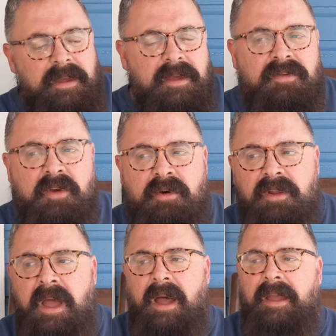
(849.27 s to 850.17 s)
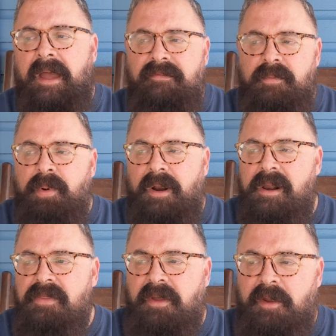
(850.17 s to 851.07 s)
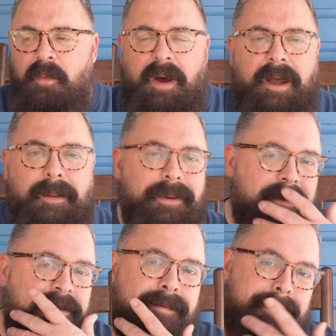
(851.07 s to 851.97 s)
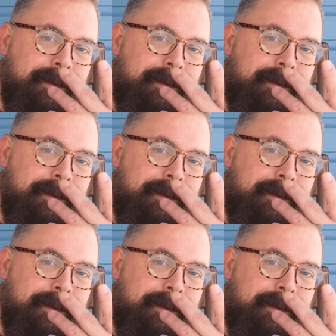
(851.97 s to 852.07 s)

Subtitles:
He's a good guy. I haven't bought anything in a while because,